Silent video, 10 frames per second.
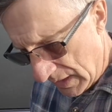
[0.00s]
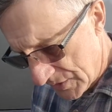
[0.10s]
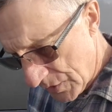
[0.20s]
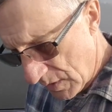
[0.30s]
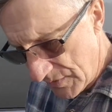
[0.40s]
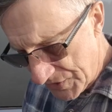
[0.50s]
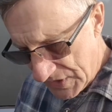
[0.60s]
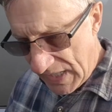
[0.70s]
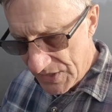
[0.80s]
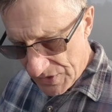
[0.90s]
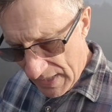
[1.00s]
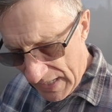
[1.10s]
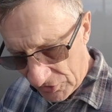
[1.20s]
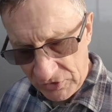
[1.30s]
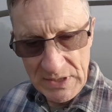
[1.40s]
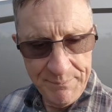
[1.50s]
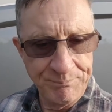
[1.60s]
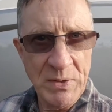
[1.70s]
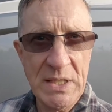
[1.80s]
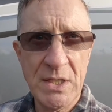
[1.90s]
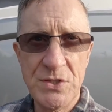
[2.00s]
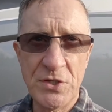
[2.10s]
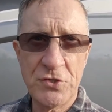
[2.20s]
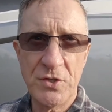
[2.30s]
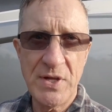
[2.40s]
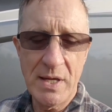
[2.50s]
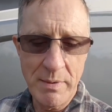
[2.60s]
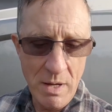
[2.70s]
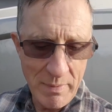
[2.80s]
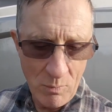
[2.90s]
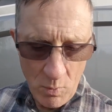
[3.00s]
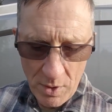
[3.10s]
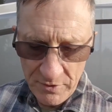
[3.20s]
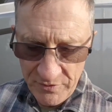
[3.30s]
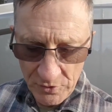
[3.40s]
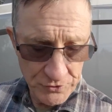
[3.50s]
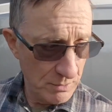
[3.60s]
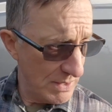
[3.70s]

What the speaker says: So in this case, I actually, in addition to taking out my water filter,